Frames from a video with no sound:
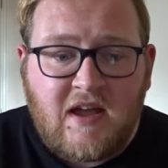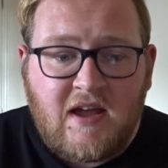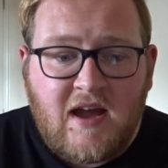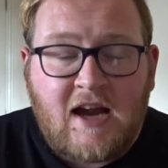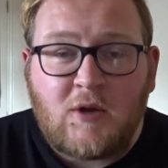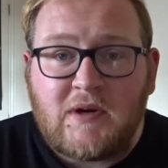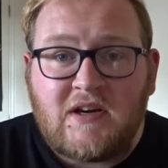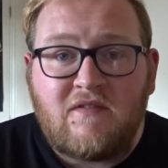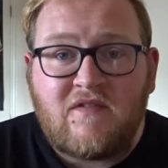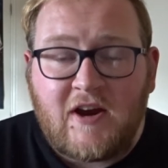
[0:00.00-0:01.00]
Halloween
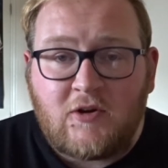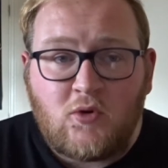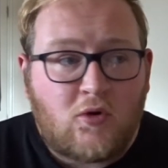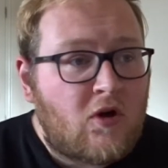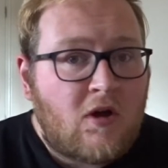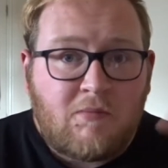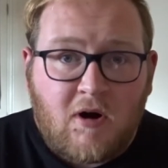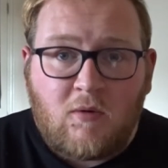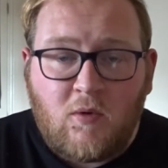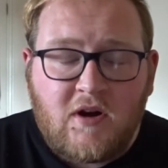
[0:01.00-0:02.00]
Inferno
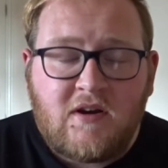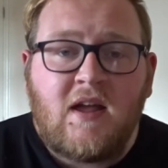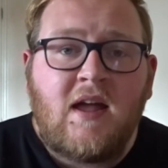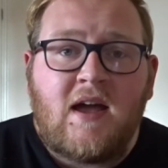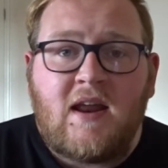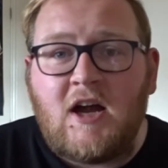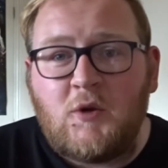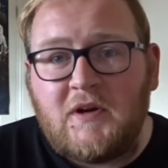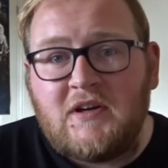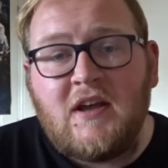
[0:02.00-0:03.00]
Part 1 and
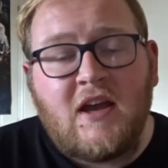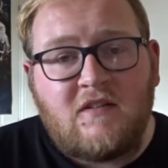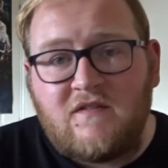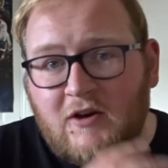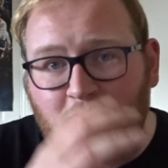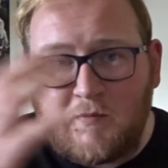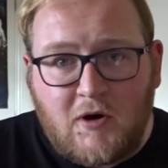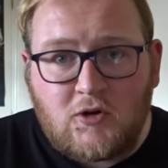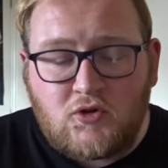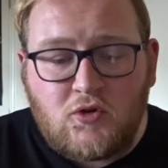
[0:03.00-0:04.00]
Halloween Inferno
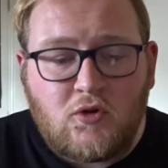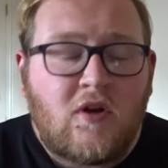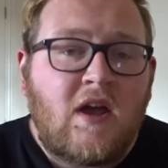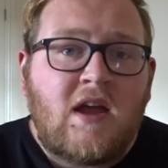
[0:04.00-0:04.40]
Part 2,